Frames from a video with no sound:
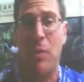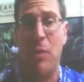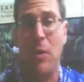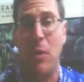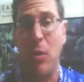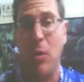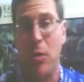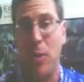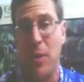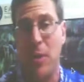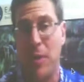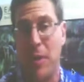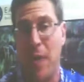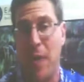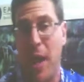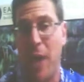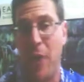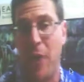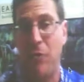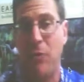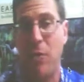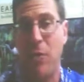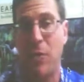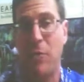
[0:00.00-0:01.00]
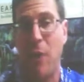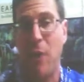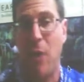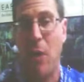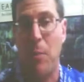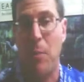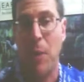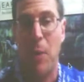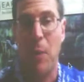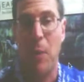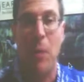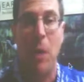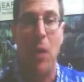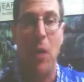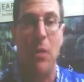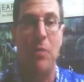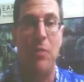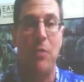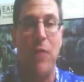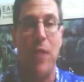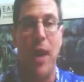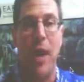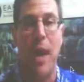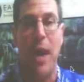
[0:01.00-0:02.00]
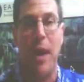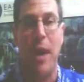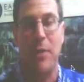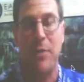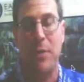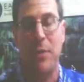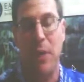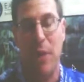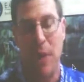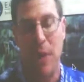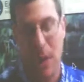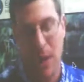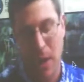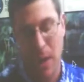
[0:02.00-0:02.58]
including the National Environmental Policy Act,